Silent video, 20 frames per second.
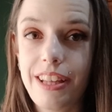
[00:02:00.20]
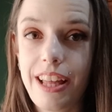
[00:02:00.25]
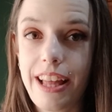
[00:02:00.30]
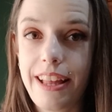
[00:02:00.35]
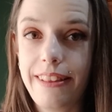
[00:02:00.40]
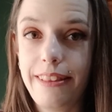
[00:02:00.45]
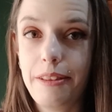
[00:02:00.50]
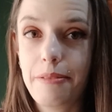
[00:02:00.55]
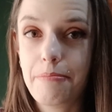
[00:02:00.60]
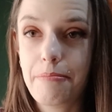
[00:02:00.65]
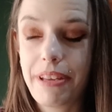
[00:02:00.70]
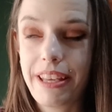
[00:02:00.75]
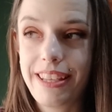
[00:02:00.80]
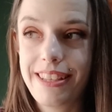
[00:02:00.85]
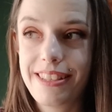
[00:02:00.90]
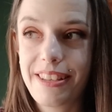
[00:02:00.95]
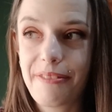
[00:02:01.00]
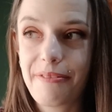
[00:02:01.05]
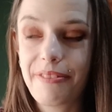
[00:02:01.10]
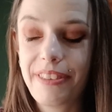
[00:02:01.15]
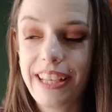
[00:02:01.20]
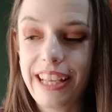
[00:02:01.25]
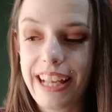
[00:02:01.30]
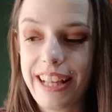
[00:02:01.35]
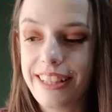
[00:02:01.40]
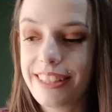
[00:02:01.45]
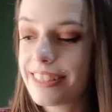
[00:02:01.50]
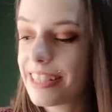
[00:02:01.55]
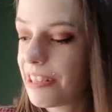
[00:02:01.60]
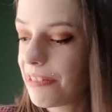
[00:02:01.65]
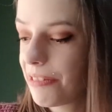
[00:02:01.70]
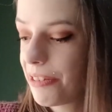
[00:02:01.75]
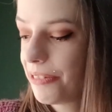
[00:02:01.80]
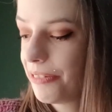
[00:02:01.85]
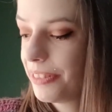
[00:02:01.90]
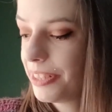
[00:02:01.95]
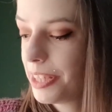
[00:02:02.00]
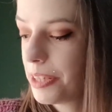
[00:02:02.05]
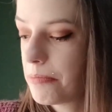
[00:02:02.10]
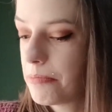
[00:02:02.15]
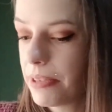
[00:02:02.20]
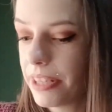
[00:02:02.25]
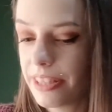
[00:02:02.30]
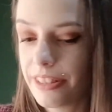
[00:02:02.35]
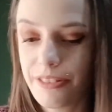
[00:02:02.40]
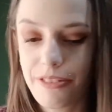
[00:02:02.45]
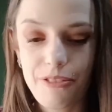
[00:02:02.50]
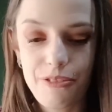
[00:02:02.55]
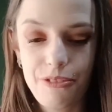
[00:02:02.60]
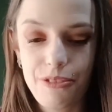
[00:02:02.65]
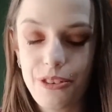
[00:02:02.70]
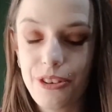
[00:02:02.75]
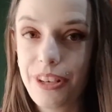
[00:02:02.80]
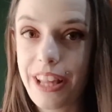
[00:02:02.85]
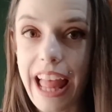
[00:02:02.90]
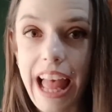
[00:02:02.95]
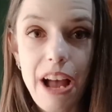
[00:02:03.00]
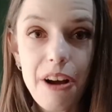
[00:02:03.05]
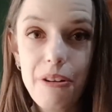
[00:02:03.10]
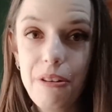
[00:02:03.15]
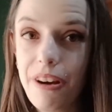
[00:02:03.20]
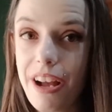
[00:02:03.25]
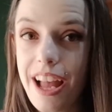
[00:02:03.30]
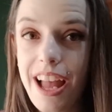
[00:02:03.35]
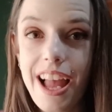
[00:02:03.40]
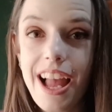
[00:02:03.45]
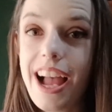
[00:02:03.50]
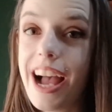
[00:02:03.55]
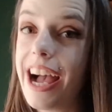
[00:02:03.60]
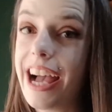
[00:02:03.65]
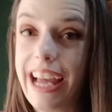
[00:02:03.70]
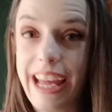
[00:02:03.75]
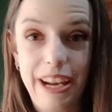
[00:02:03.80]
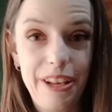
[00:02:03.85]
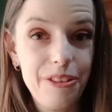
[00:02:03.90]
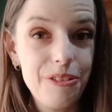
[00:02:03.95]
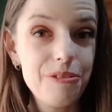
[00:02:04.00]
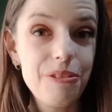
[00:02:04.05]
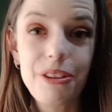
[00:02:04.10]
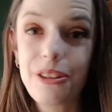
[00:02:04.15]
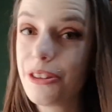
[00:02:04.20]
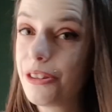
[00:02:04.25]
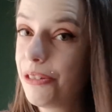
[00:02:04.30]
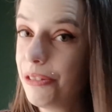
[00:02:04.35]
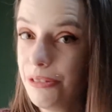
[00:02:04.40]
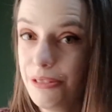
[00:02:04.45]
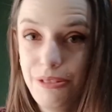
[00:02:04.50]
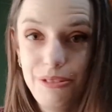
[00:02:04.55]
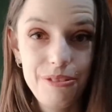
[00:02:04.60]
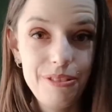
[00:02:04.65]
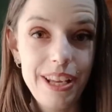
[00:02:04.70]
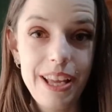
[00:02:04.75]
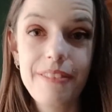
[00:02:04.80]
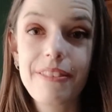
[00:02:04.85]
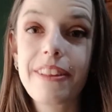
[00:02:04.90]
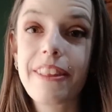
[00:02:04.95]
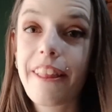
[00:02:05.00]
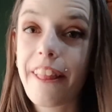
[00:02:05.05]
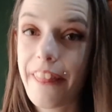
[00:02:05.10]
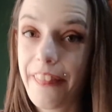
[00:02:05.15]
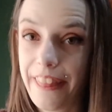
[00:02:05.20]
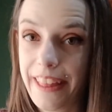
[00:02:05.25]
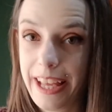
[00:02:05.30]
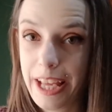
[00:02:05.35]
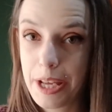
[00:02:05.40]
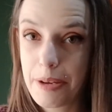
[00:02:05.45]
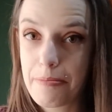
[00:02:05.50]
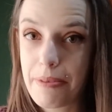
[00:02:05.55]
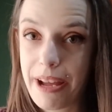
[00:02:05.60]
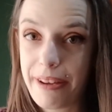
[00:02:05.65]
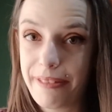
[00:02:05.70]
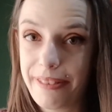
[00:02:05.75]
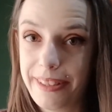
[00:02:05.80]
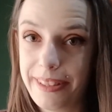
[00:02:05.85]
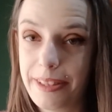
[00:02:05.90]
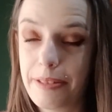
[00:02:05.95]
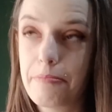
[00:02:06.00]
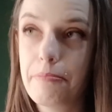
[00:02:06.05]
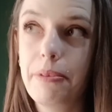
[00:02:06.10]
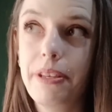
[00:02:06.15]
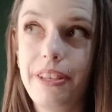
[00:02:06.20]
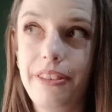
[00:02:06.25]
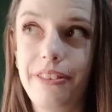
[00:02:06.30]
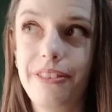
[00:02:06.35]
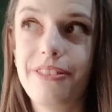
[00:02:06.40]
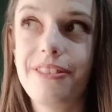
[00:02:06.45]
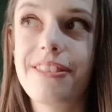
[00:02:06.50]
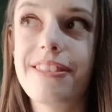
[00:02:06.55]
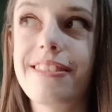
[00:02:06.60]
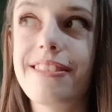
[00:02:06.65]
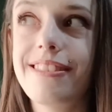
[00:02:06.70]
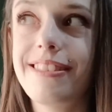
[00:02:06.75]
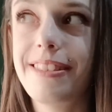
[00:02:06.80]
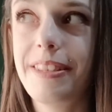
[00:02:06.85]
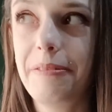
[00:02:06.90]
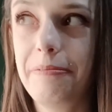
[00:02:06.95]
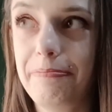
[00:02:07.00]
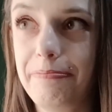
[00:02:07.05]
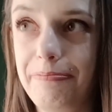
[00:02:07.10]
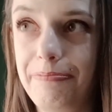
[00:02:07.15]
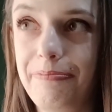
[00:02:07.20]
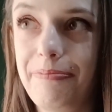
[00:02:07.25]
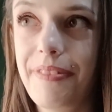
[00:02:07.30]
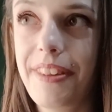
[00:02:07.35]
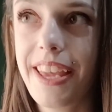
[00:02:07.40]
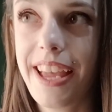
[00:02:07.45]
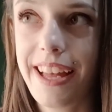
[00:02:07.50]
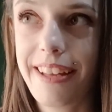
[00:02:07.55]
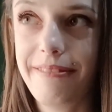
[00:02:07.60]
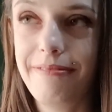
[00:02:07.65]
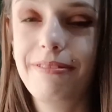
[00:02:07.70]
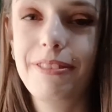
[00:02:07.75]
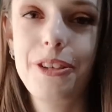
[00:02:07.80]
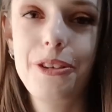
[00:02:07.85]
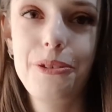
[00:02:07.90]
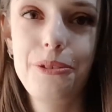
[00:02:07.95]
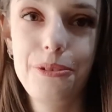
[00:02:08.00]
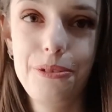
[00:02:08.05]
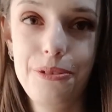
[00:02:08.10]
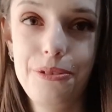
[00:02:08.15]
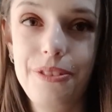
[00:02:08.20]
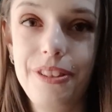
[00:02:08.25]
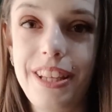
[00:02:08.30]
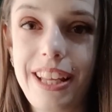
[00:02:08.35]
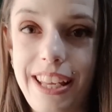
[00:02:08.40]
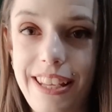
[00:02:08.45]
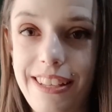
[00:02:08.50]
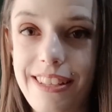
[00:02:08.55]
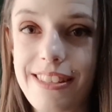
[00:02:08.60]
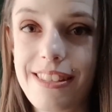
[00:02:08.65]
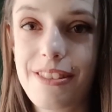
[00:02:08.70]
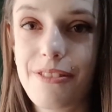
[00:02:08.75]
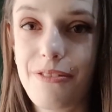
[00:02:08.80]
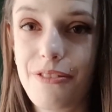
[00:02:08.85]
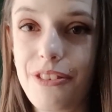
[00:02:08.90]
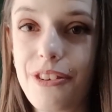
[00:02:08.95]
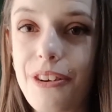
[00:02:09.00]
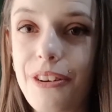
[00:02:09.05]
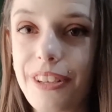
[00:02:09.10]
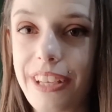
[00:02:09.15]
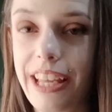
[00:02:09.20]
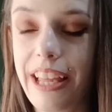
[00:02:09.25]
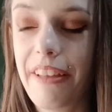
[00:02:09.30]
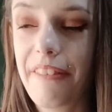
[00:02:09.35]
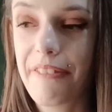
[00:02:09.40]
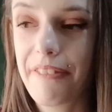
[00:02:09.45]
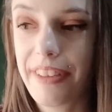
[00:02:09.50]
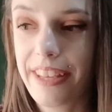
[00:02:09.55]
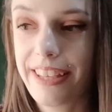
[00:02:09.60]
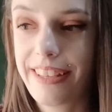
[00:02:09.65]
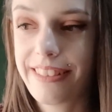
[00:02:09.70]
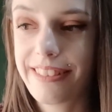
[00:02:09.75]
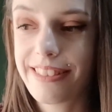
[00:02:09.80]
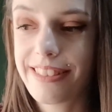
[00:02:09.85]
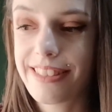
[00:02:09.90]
and make something else out of it, but for now I don't want to even think about it because, yeah, who likes frogging things?